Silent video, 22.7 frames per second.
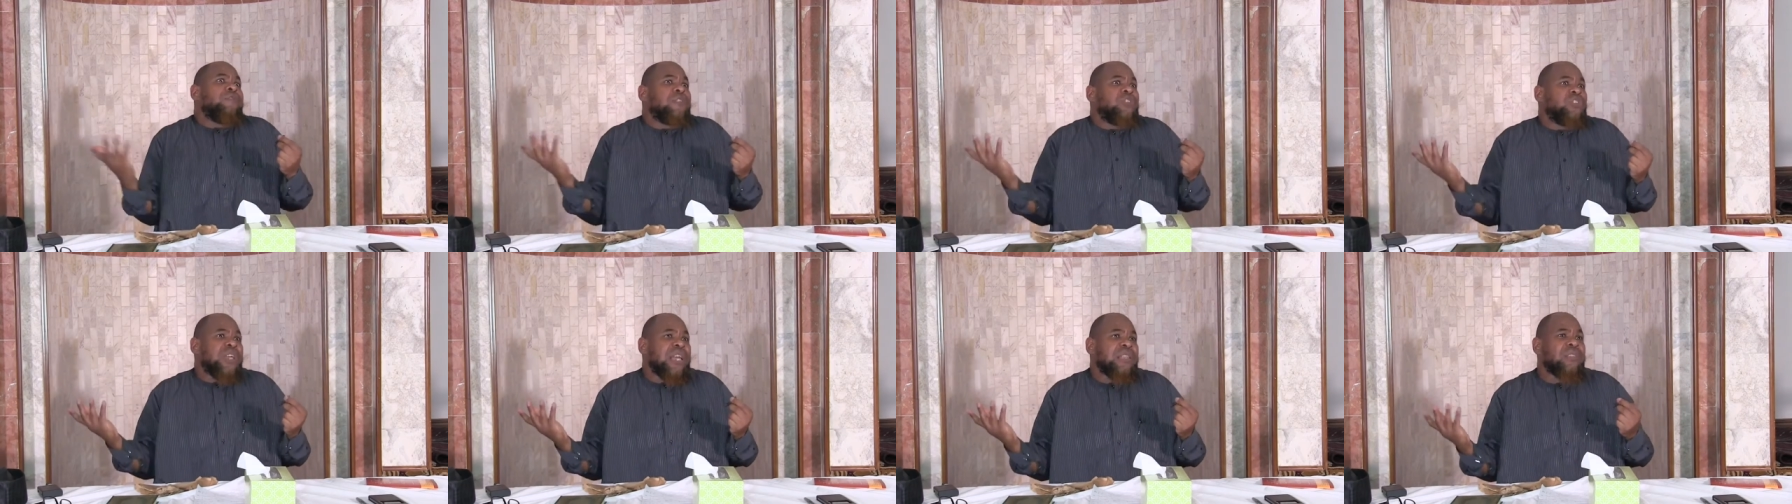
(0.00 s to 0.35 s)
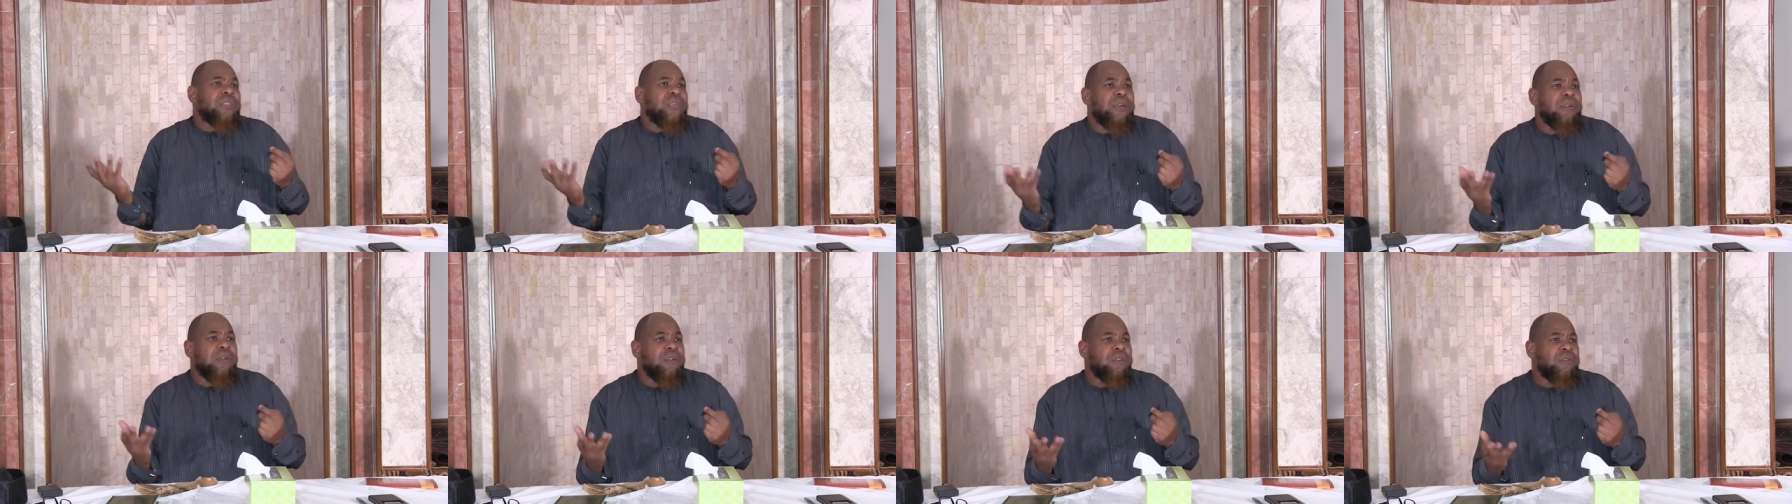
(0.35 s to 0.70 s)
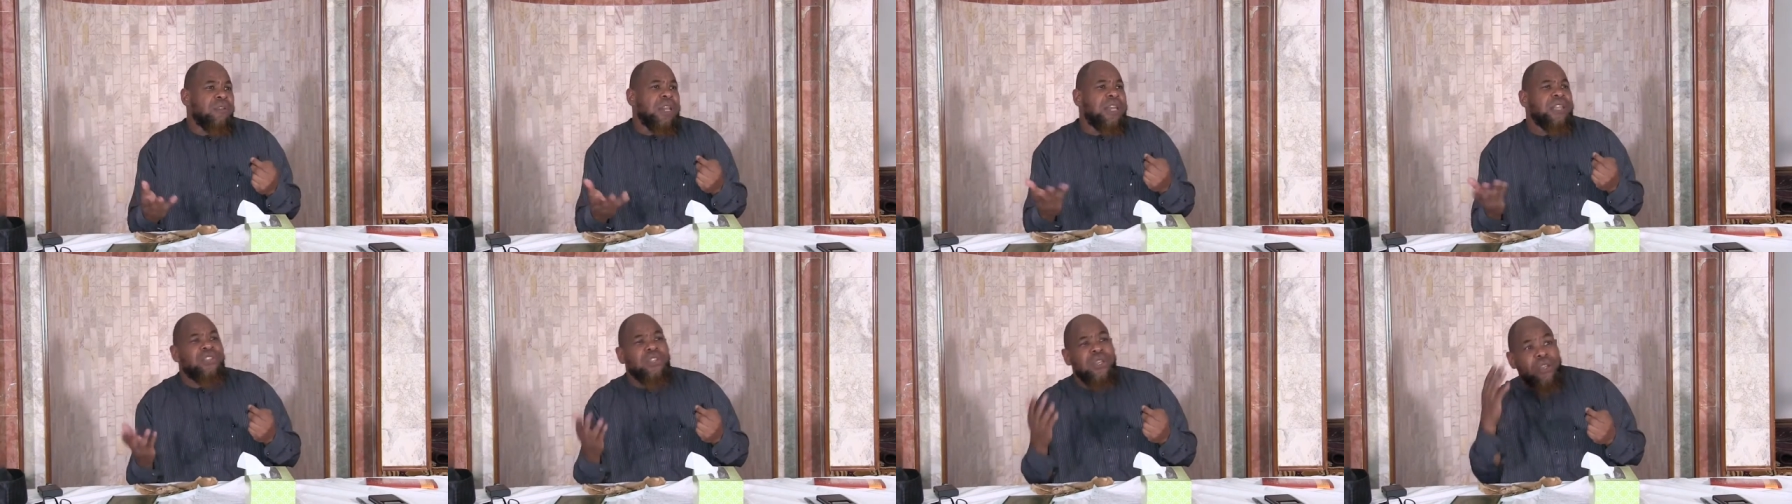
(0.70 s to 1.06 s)
you reject the
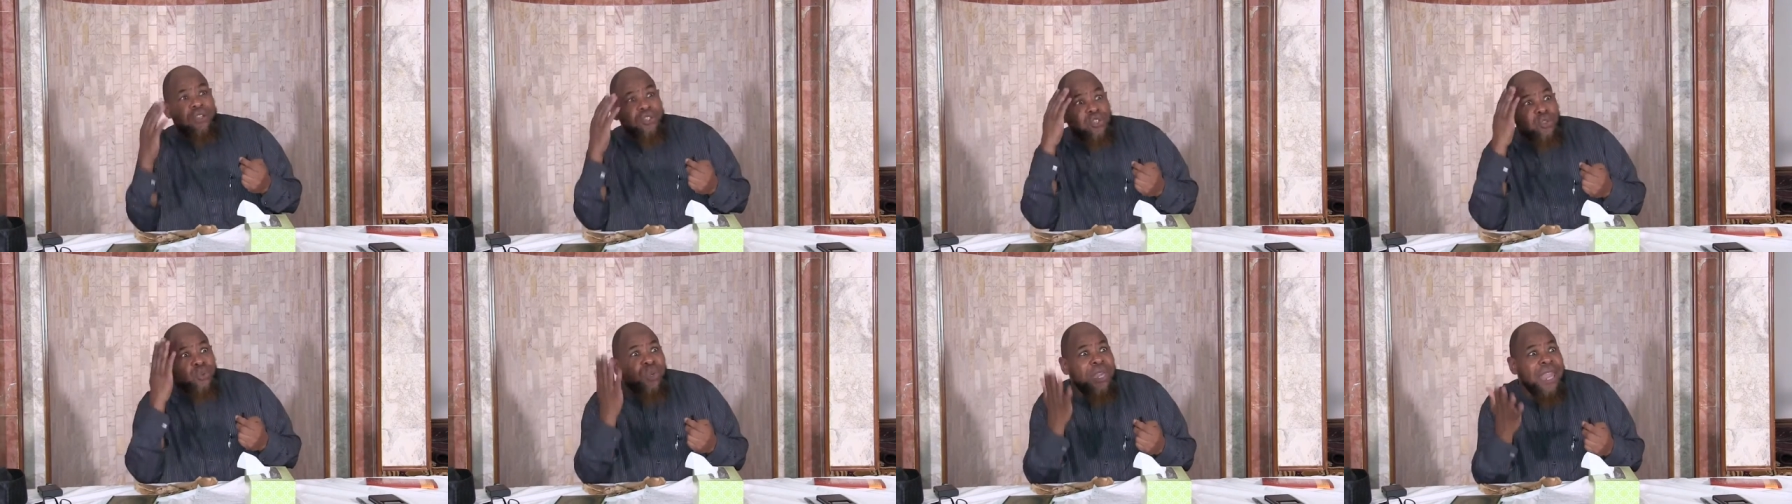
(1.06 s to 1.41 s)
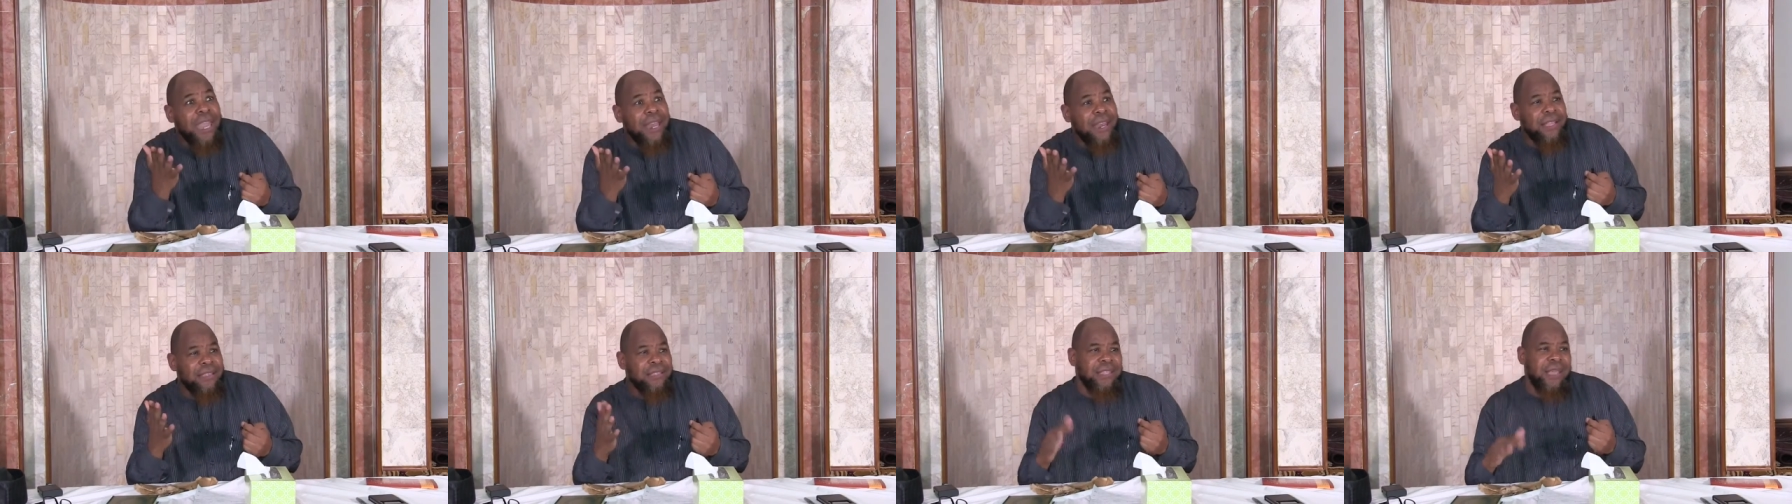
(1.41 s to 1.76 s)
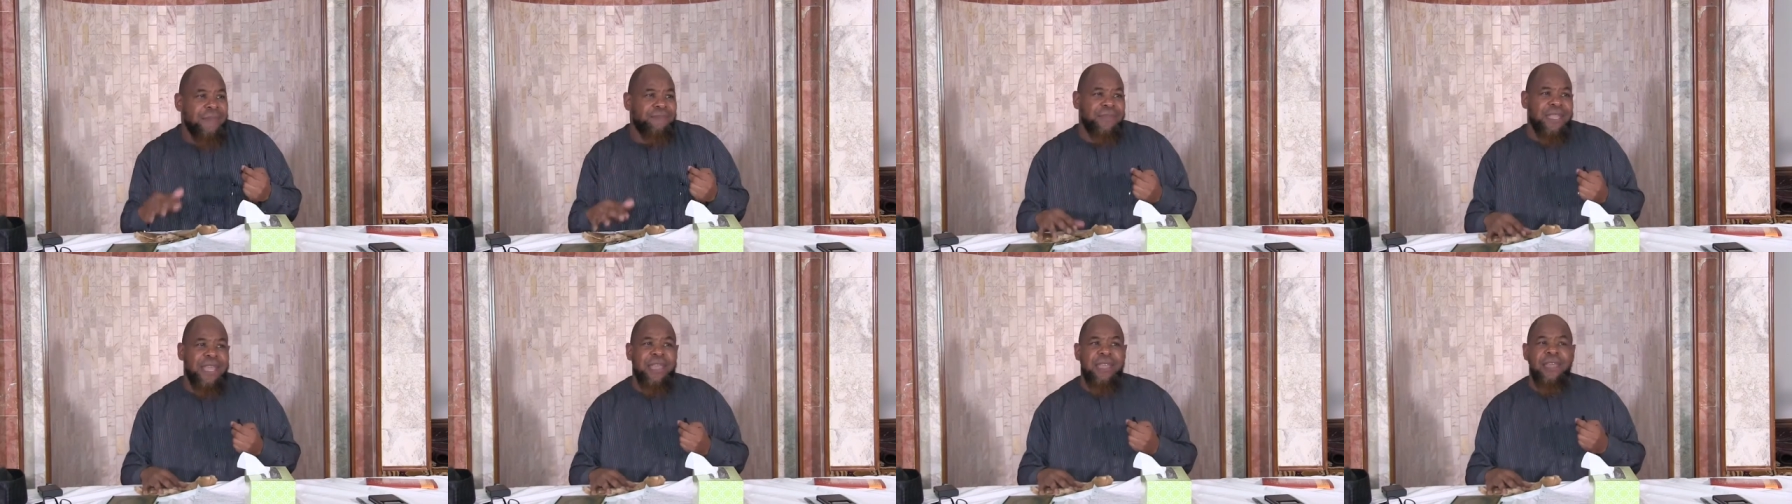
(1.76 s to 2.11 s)
religion because you can't
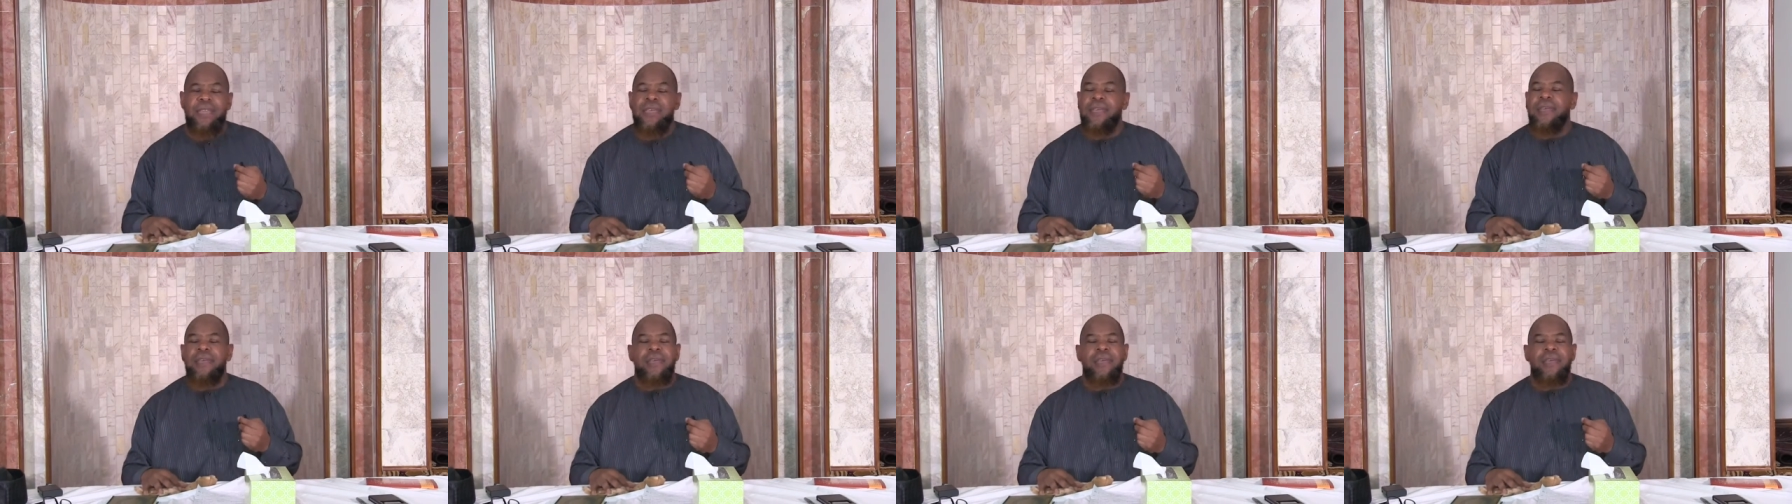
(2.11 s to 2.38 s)
accept it.